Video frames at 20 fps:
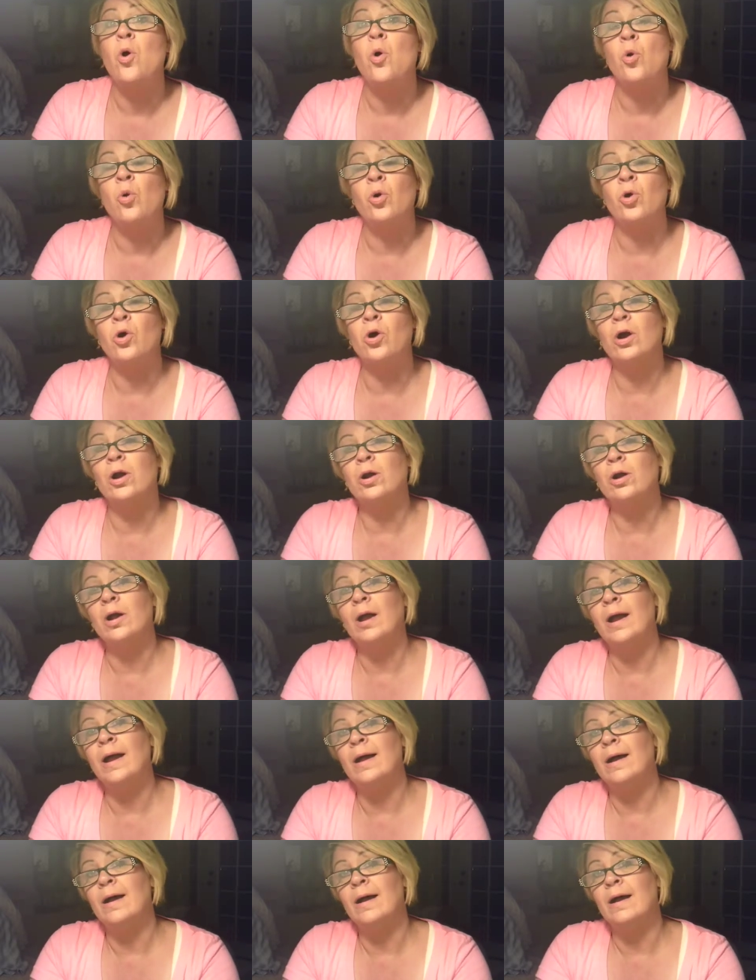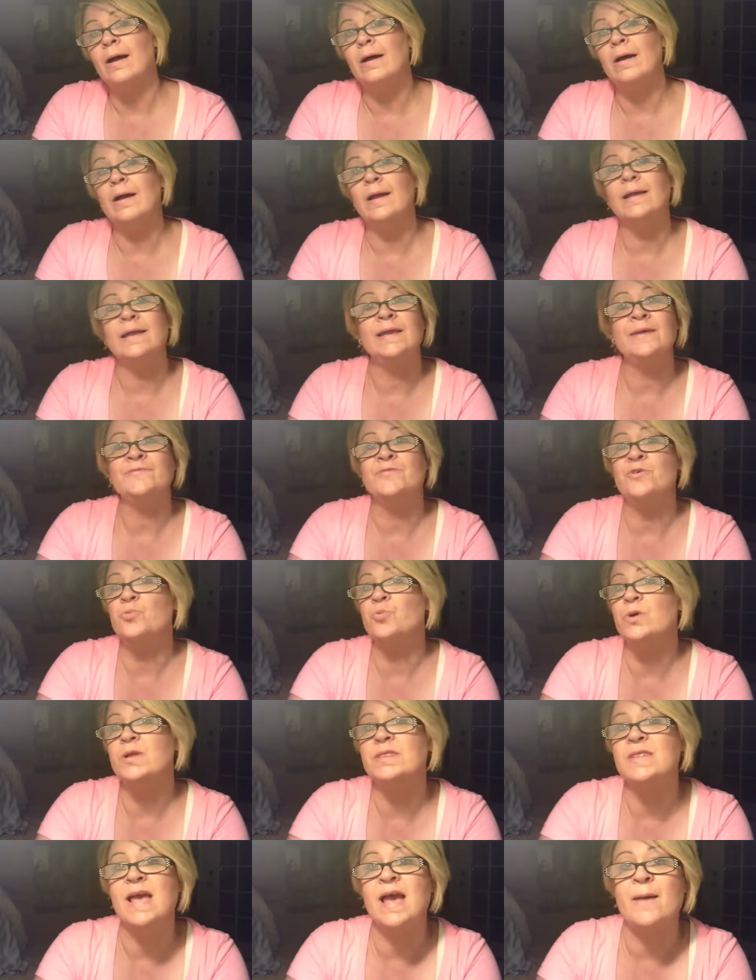or even
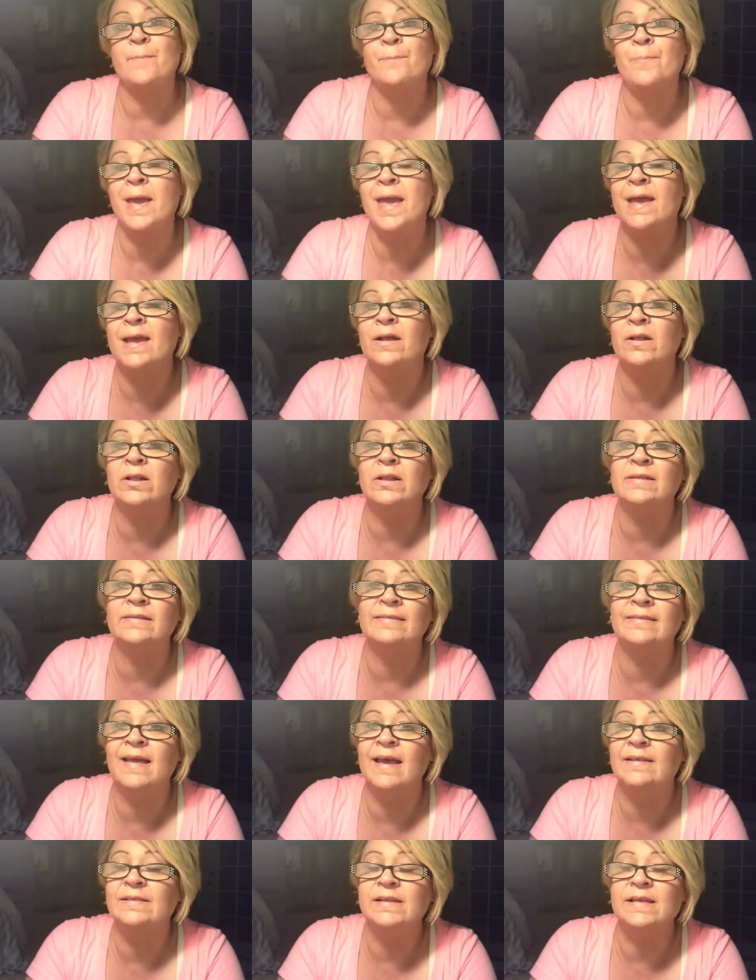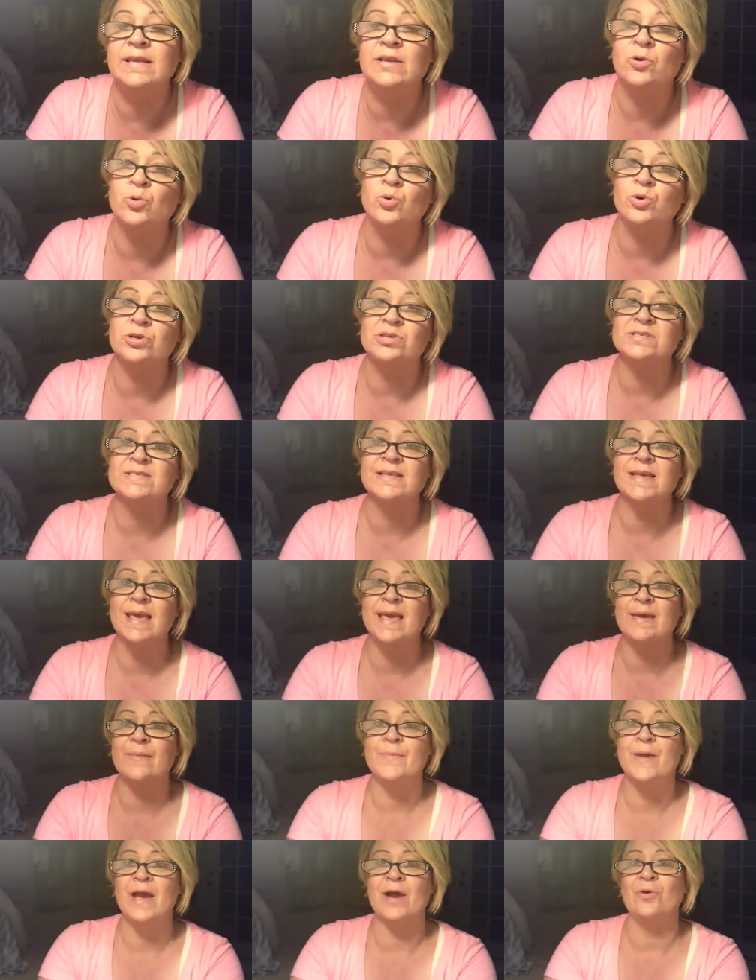when that pale, deadly horse
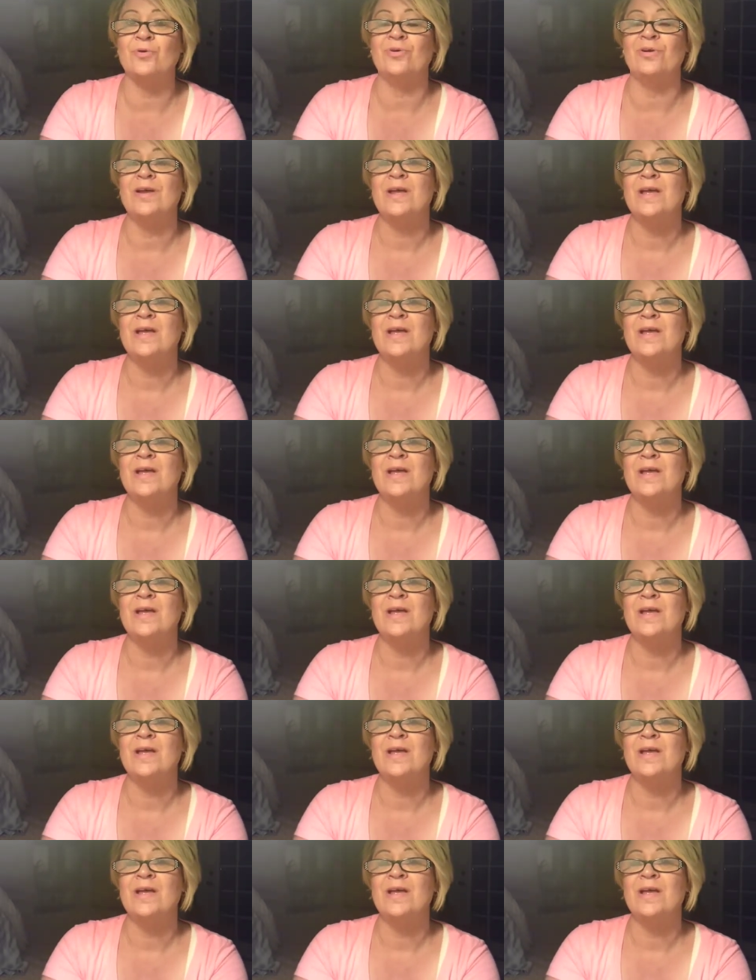came out.